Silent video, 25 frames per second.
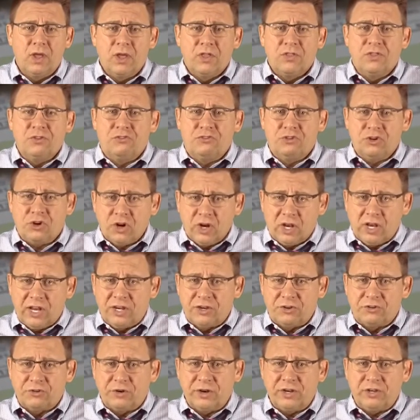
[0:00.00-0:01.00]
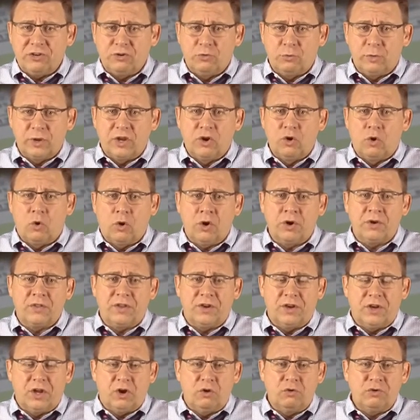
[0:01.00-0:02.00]
The journal entry to record
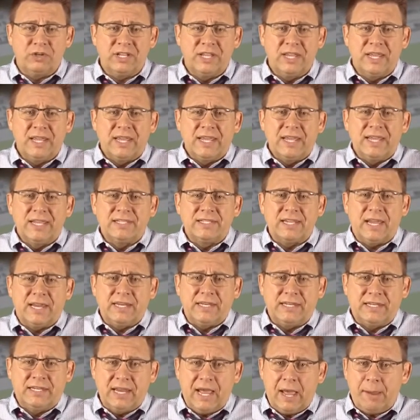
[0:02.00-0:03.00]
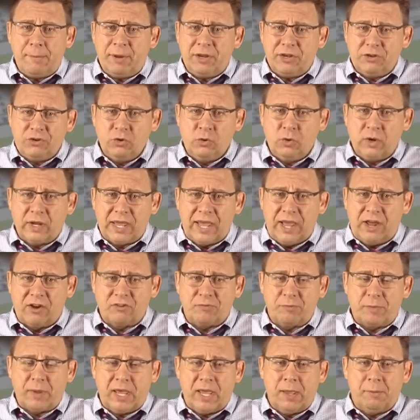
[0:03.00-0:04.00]
the note is a debit to
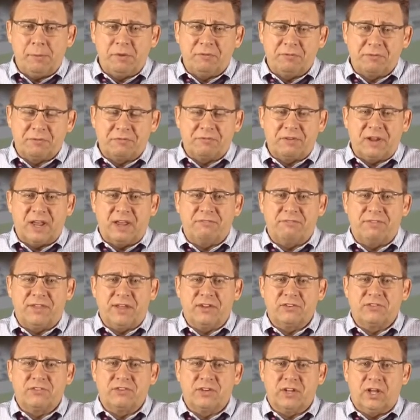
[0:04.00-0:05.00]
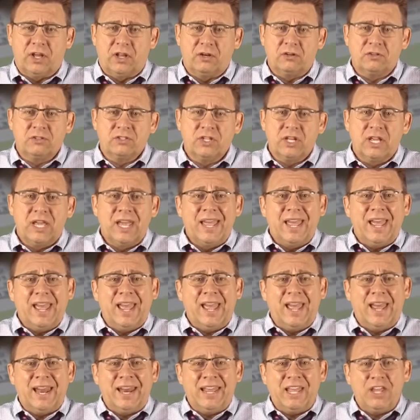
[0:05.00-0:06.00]
accounts payable for $5,000
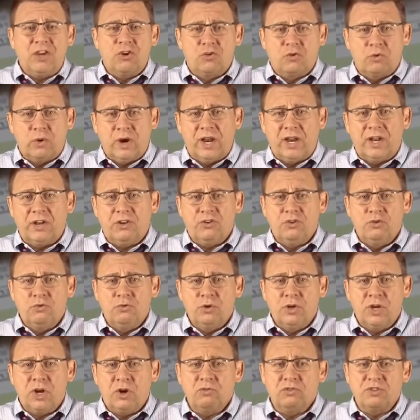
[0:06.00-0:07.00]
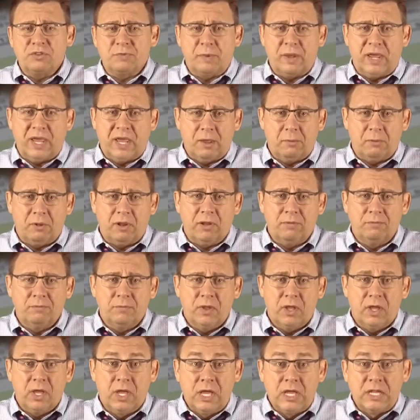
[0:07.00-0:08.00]
and a credit to notes payable,
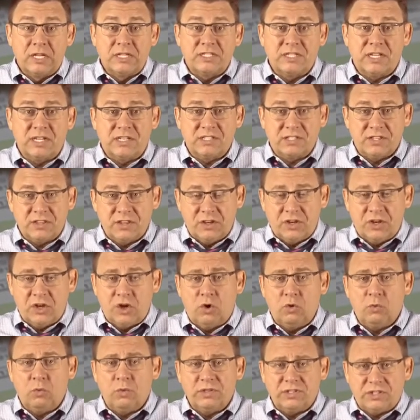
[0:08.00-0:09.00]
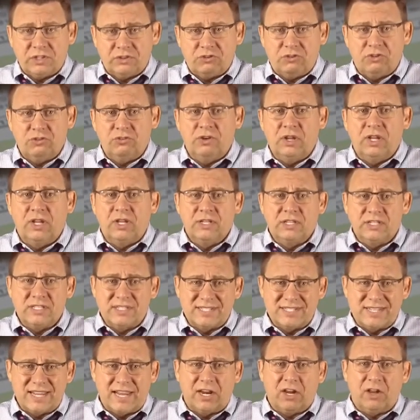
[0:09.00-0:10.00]
since the note was issued to
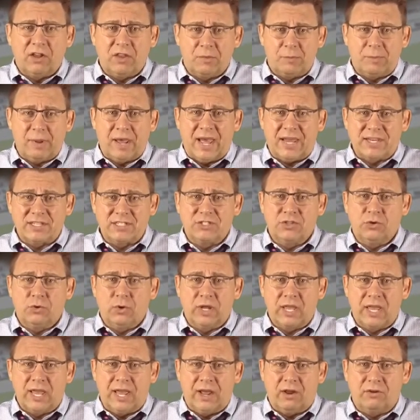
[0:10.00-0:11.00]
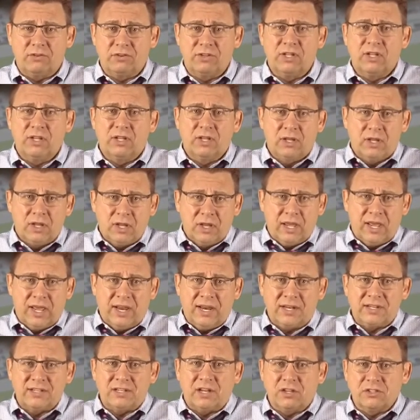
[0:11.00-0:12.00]
settle the past due account,
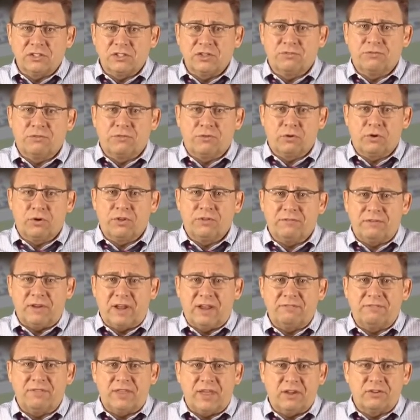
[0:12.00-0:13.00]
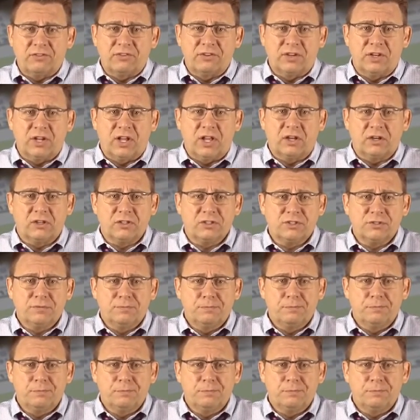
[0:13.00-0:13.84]
and it's also for the $5,000.